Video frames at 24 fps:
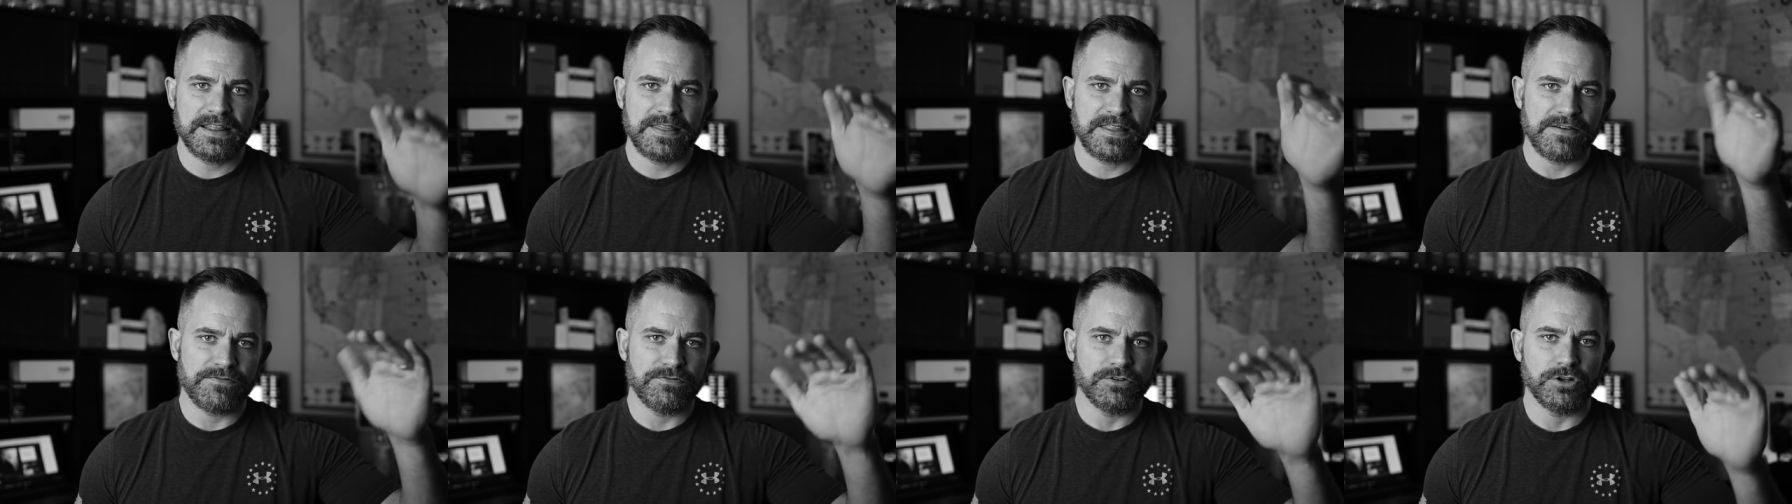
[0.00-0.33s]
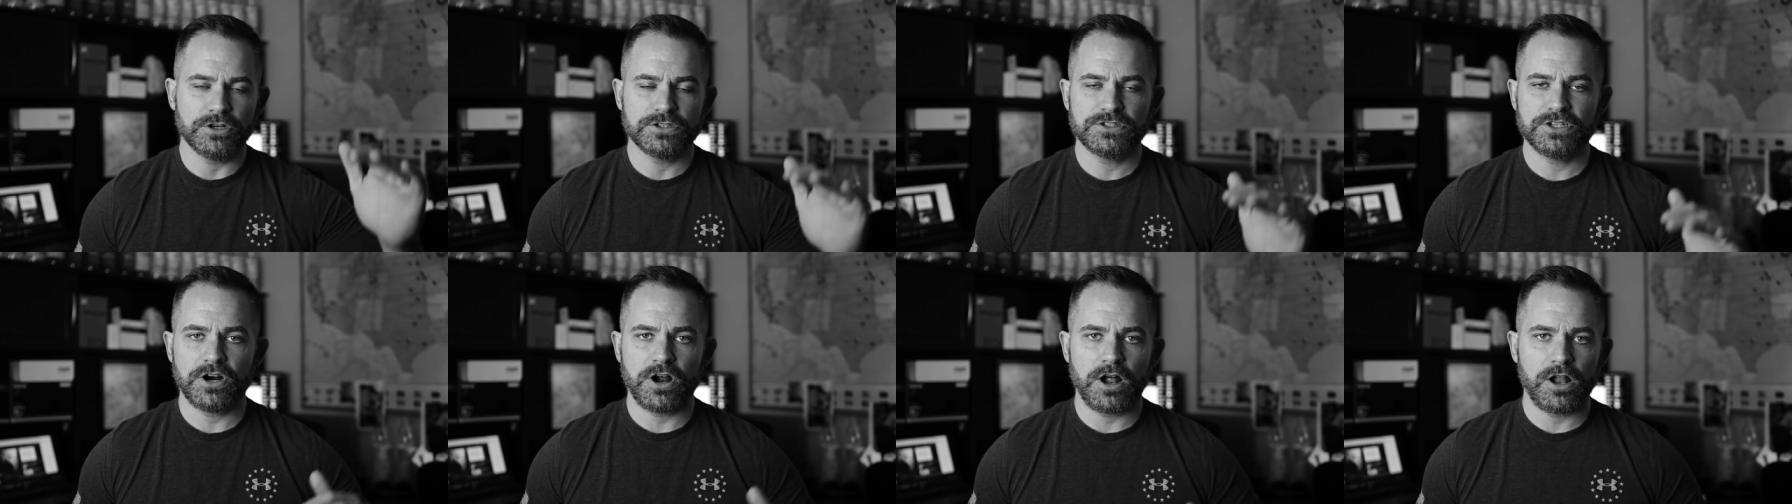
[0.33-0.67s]
and they've
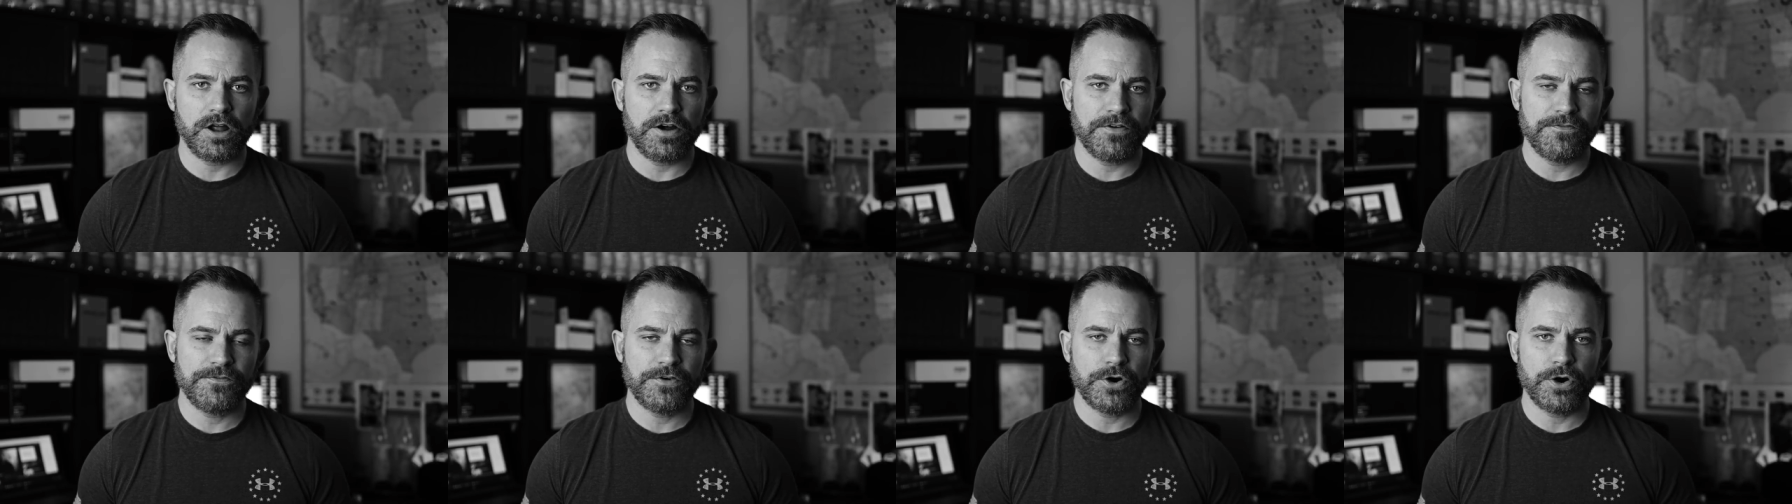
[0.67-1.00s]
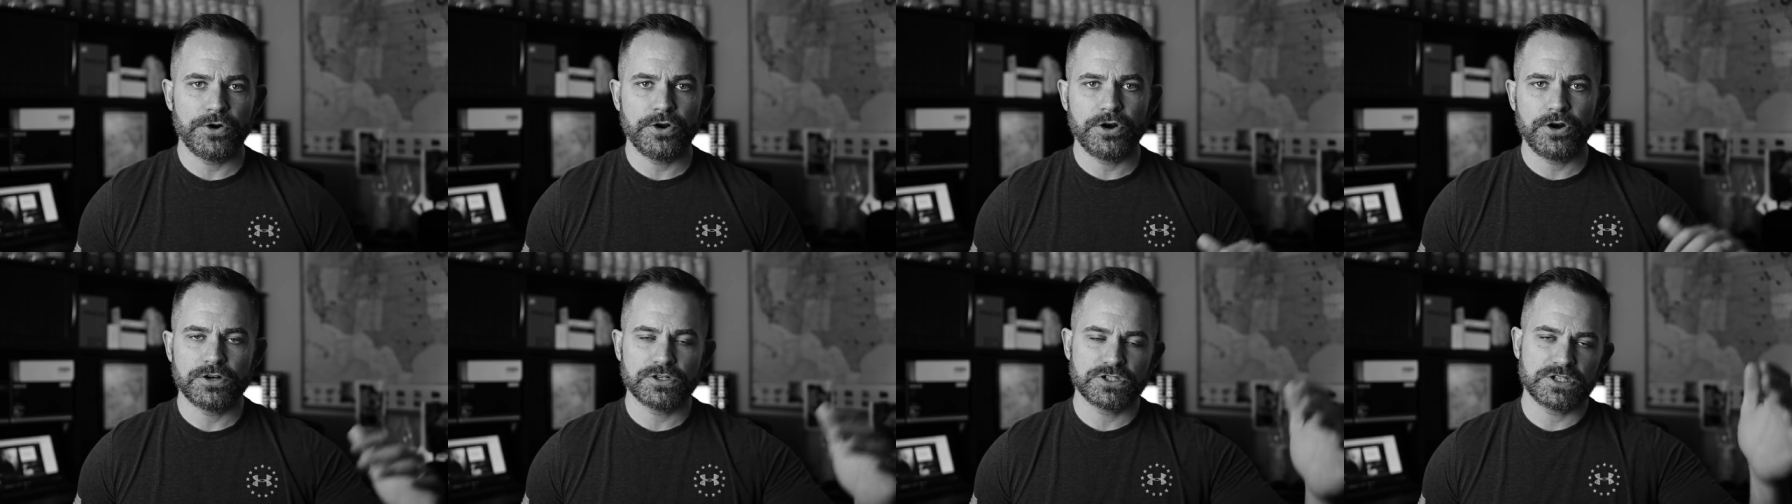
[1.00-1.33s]
looked at all our
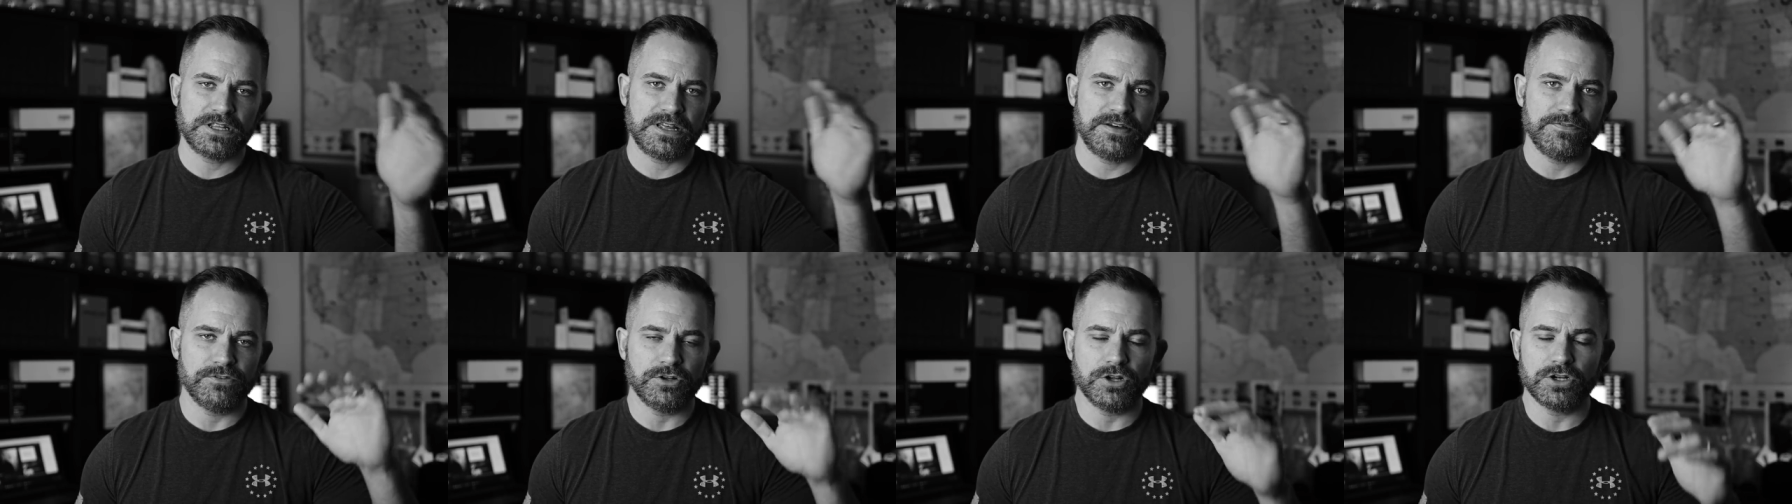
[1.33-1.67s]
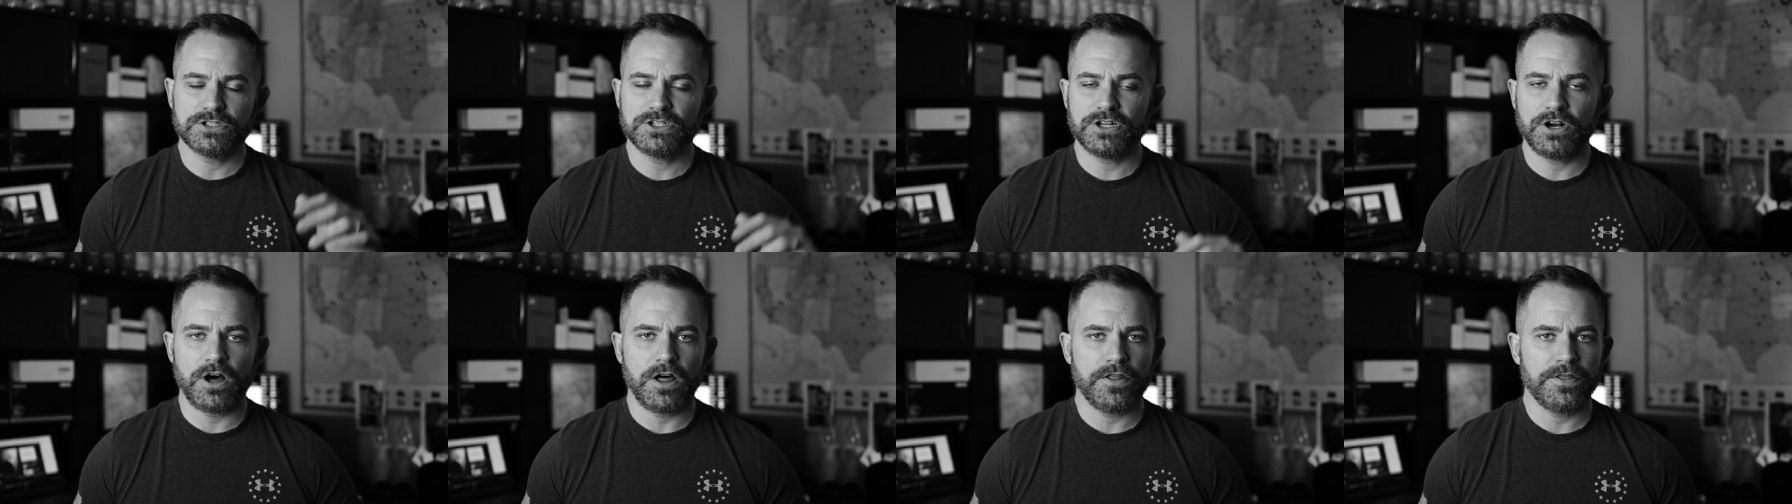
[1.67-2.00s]
photos and they've
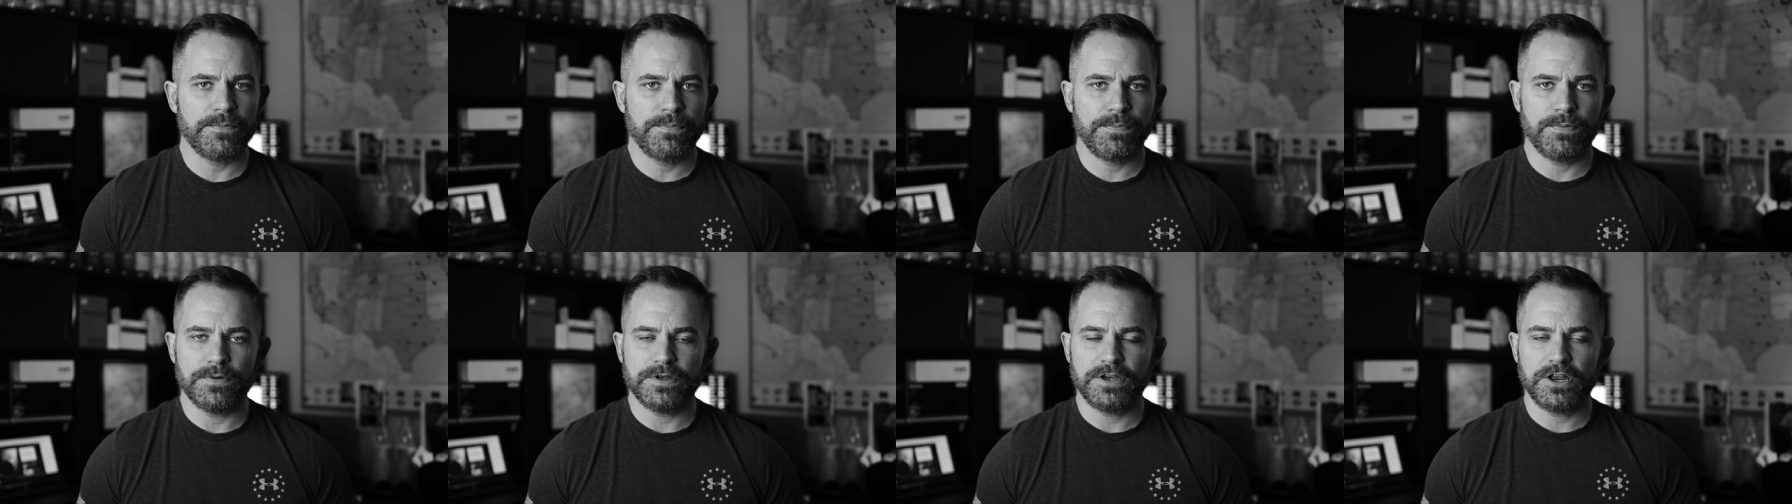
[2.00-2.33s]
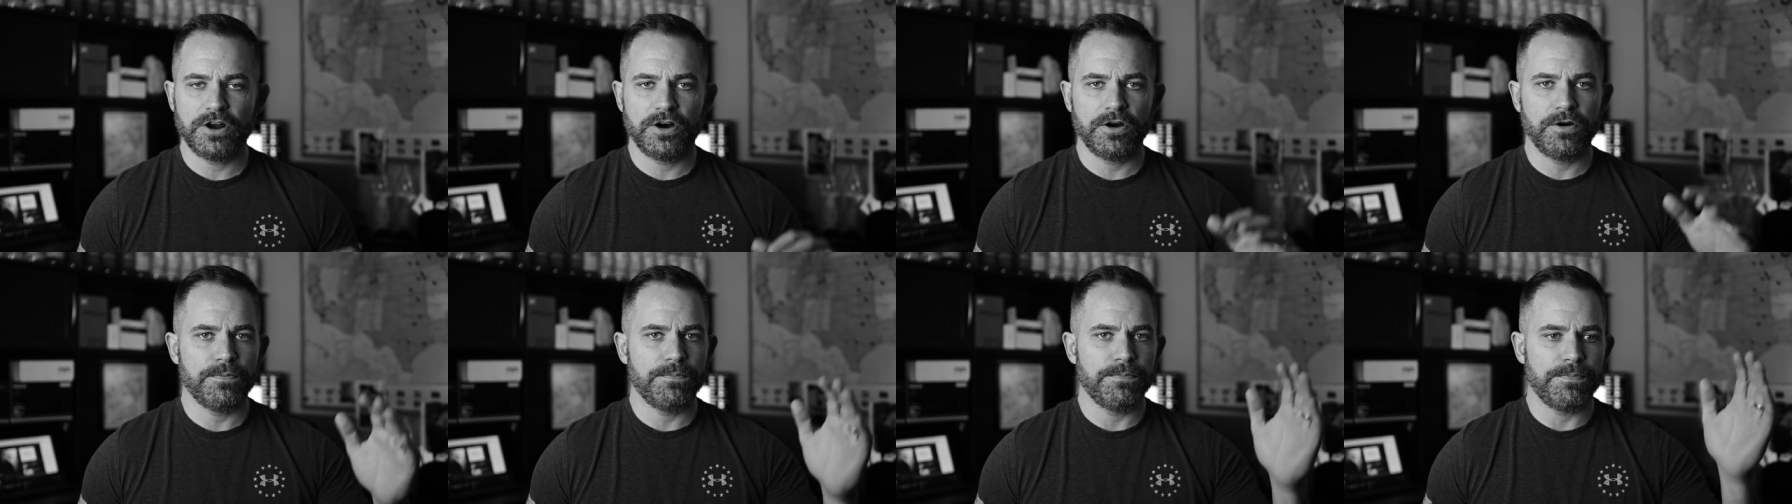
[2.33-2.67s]
looked at all
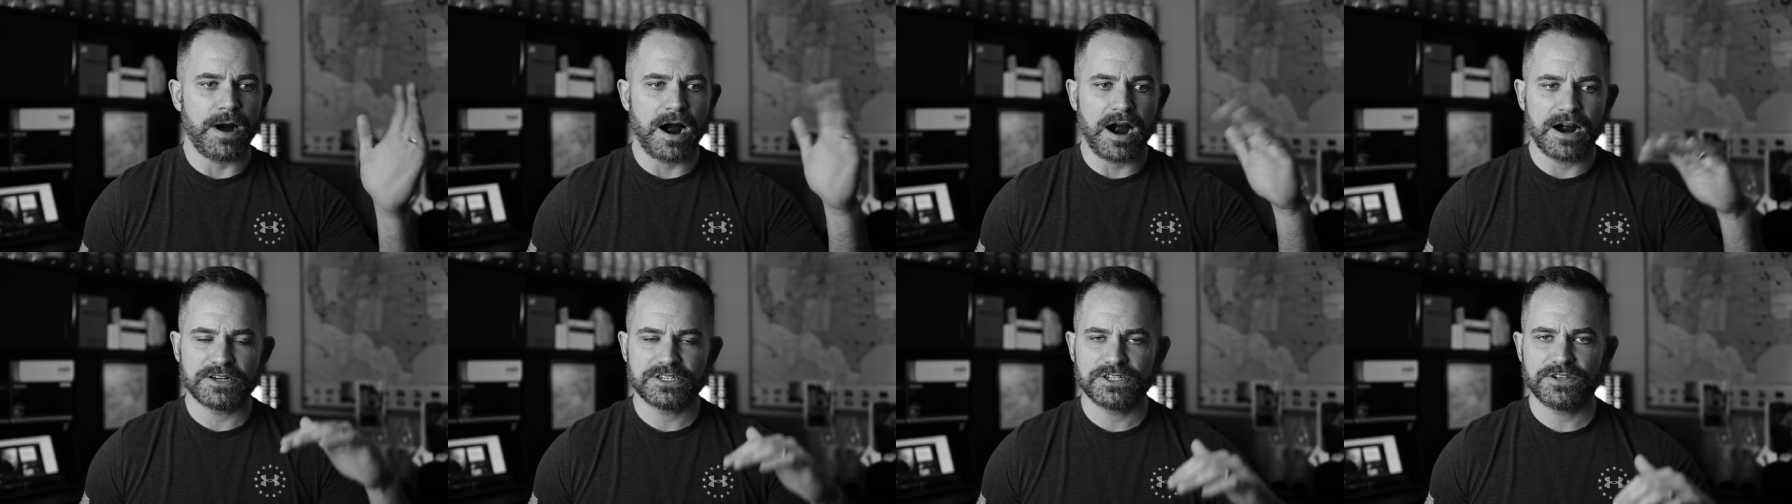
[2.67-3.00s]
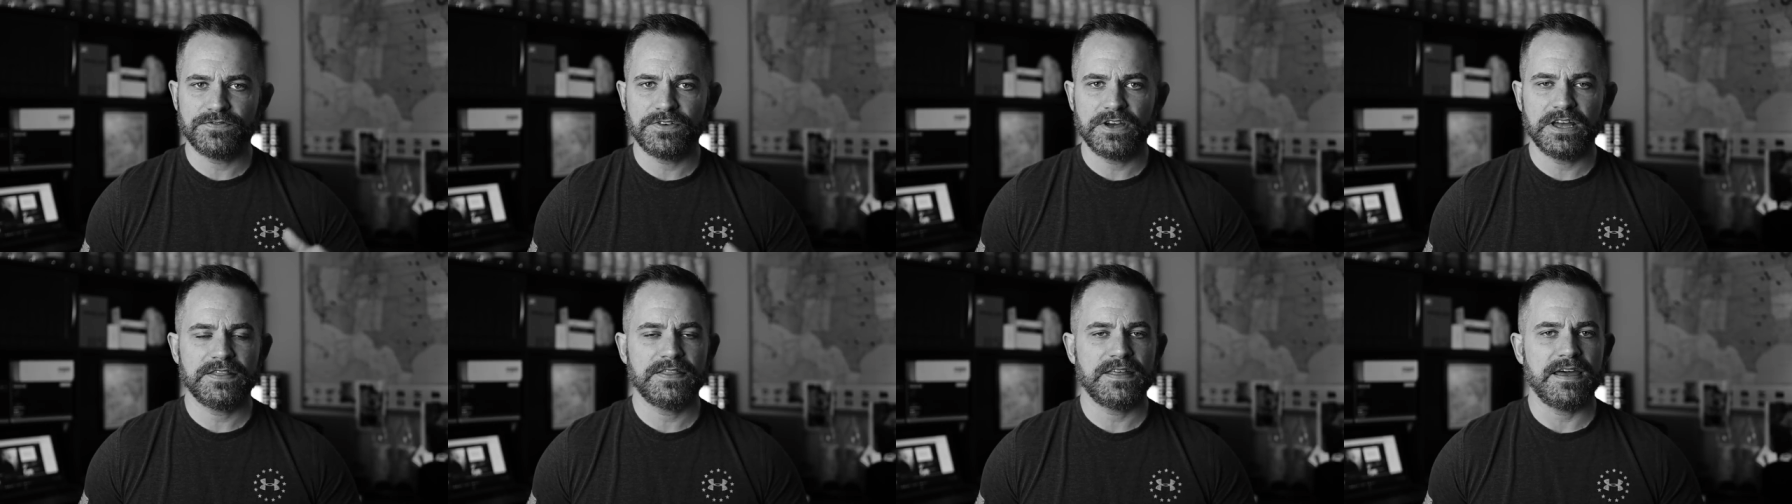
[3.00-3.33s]
the parts
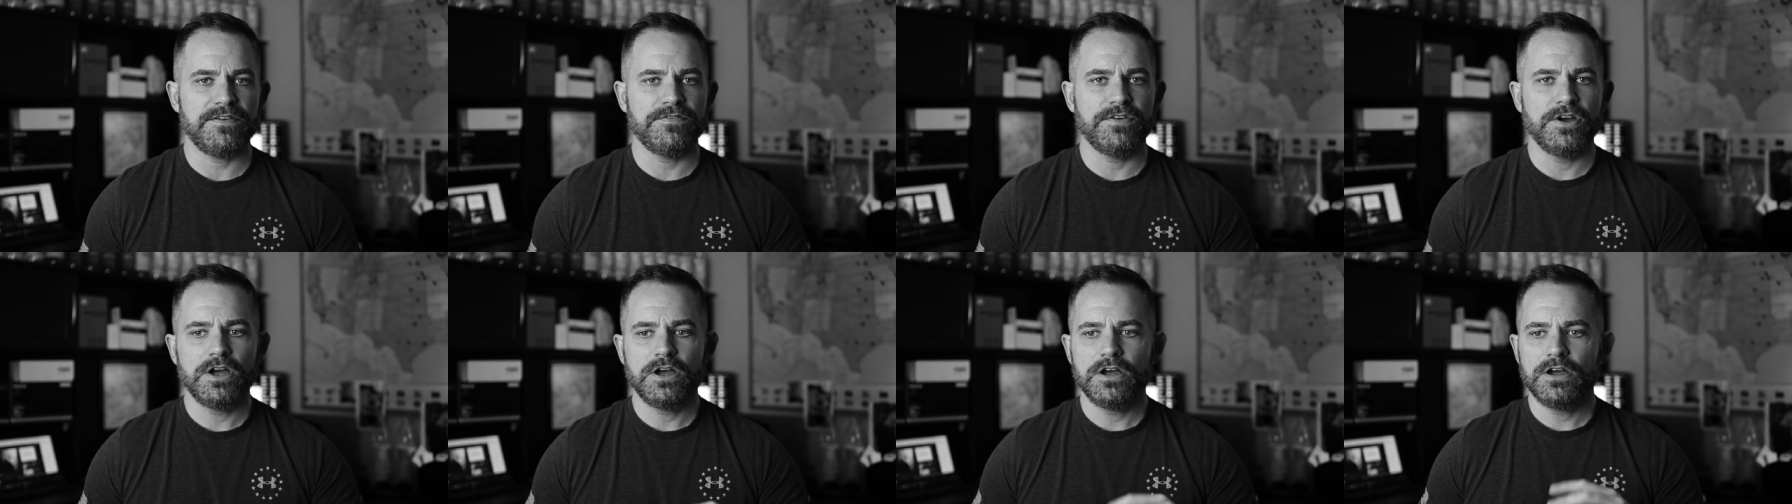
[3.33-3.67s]
of it, they've